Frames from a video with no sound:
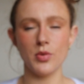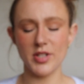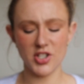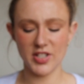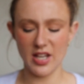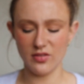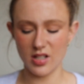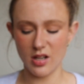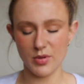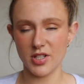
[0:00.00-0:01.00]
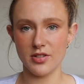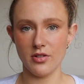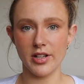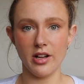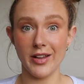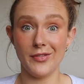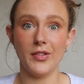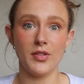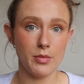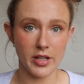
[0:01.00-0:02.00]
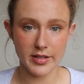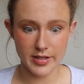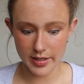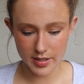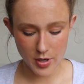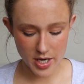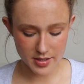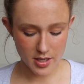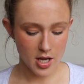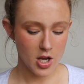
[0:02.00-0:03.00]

she was just gifted it, but she's already got like 50 million setting sprays.